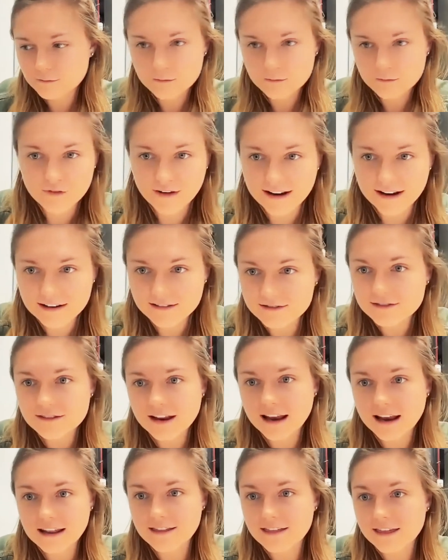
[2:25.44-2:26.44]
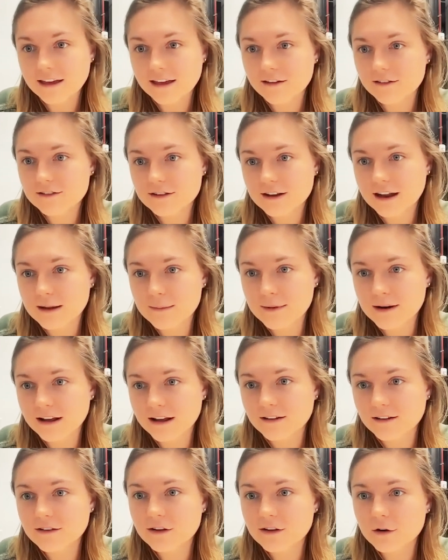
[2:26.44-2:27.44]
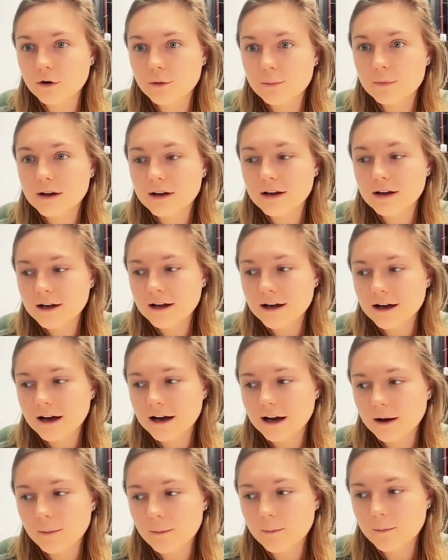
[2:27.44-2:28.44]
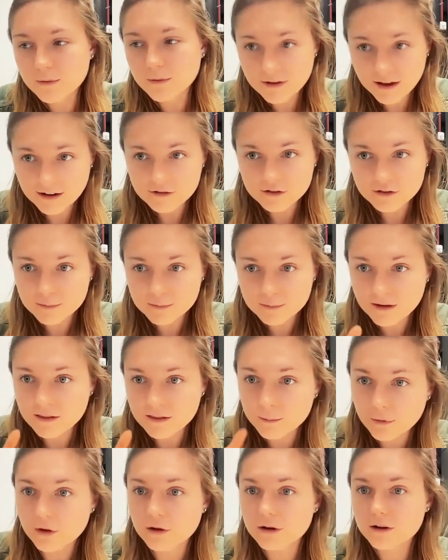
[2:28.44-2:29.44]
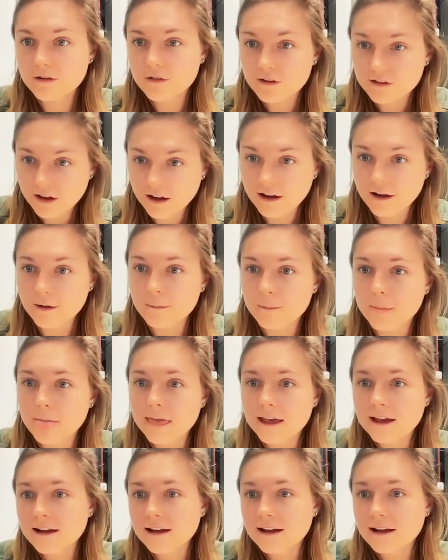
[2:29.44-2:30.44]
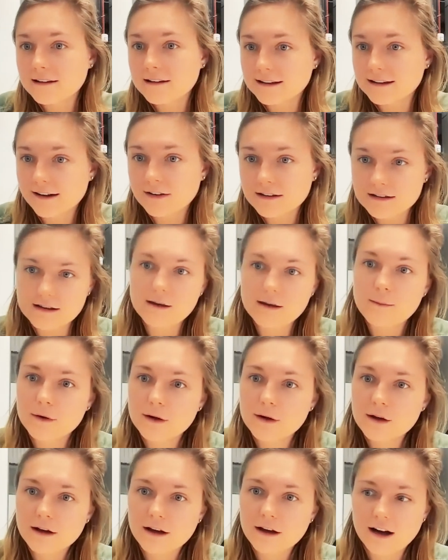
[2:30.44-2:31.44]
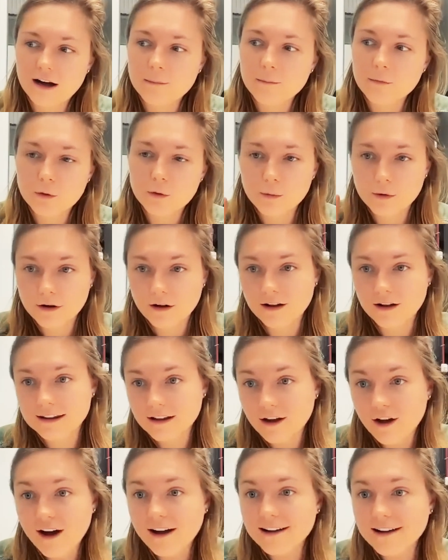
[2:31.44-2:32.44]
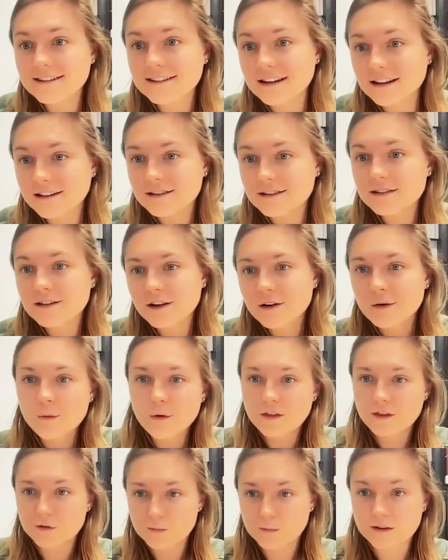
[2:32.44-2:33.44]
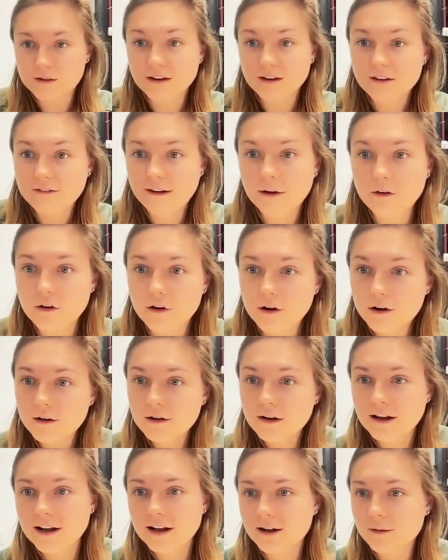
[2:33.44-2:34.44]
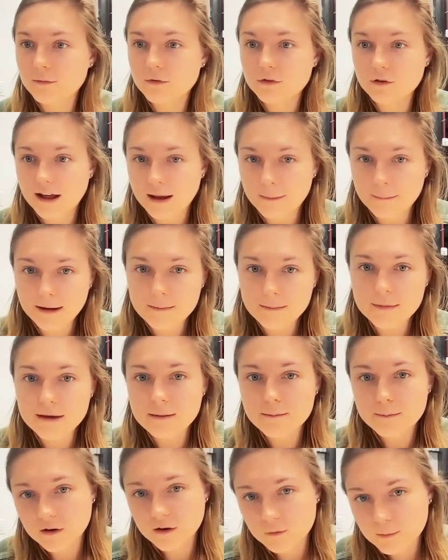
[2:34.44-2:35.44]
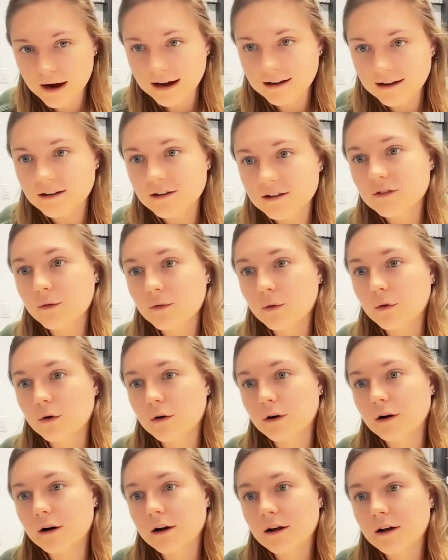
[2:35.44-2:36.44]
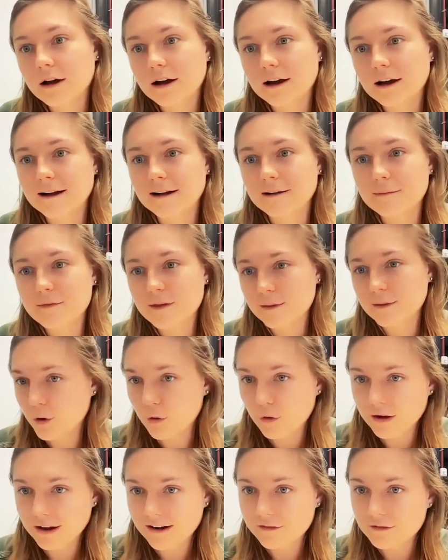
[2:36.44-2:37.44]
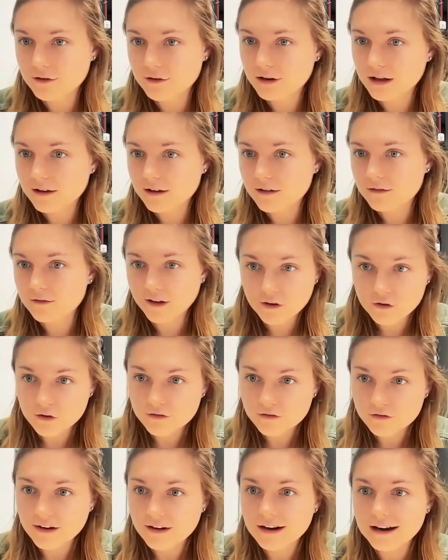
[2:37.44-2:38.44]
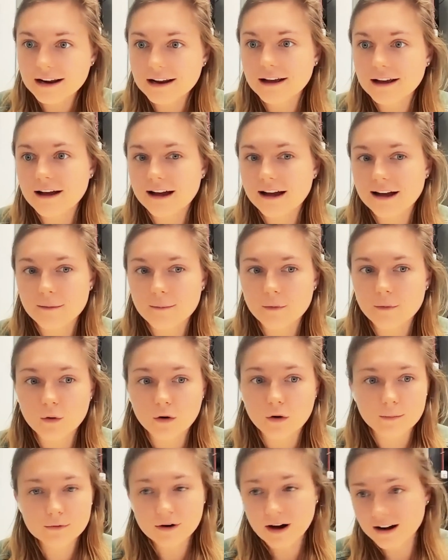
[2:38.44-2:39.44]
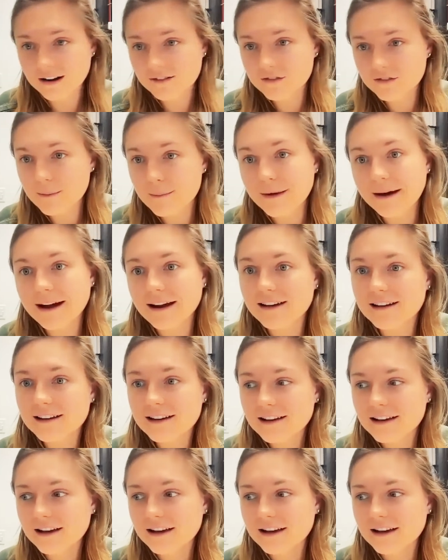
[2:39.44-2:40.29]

provide anything to anybody else in the group. But we actually spend the bulk of the time diving deep through what we're calling hot seats with a specific founder. So that might be pitch practice for them going after like venture funding or product feedback